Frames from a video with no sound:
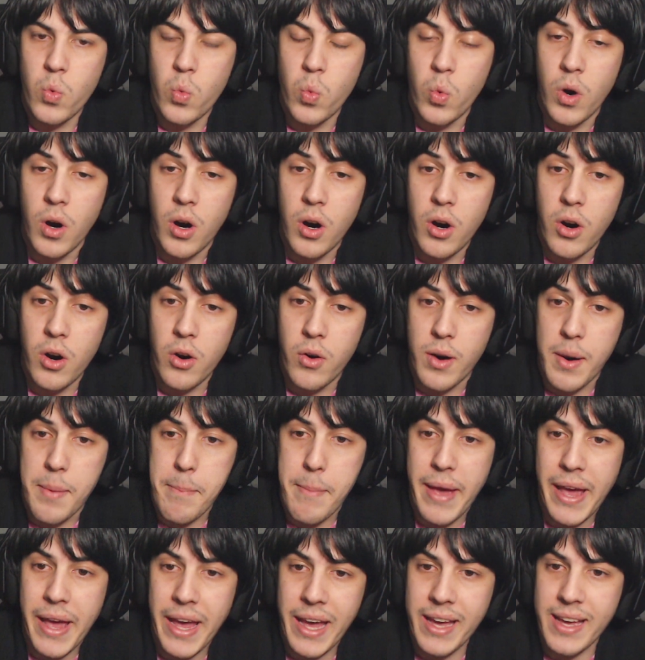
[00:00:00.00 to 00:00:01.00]
Whoa, a
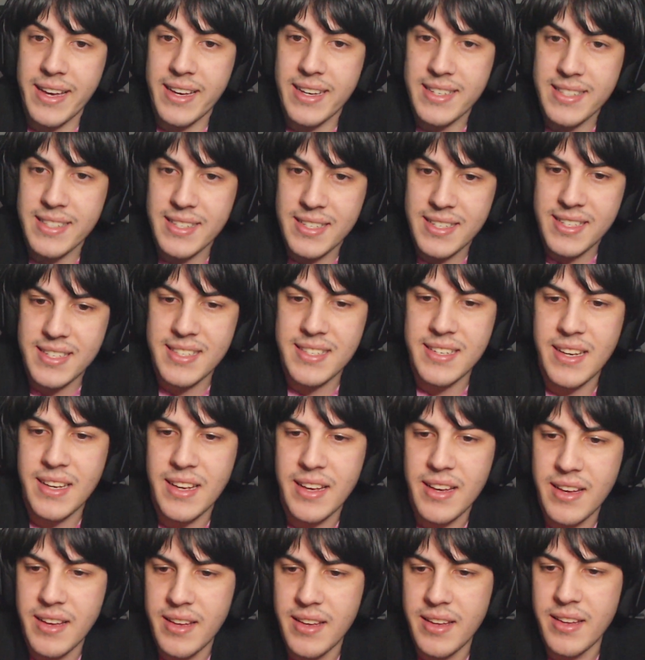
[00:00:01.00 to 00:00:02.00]
maze.
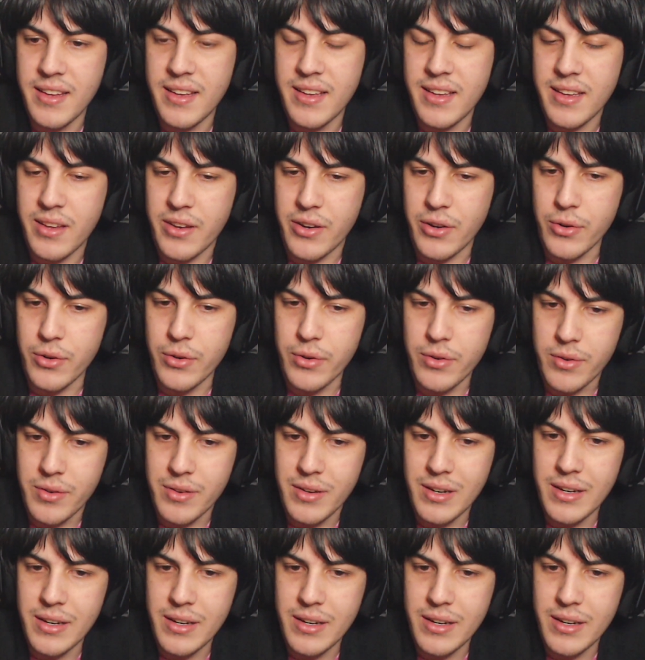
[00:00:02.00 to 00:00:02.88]
Cool.